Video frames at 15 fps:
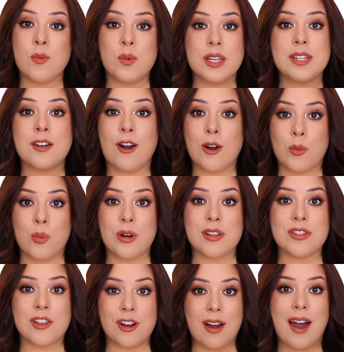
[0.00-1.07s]
really are
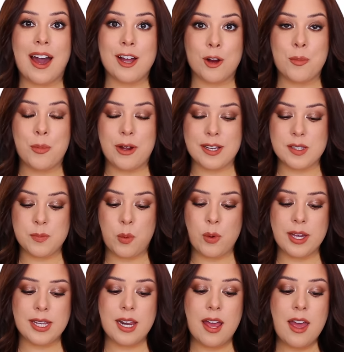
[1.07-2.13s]
worth their higher price
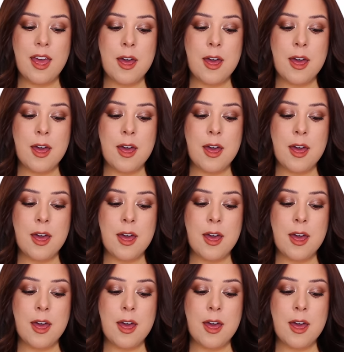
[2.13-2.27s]
point.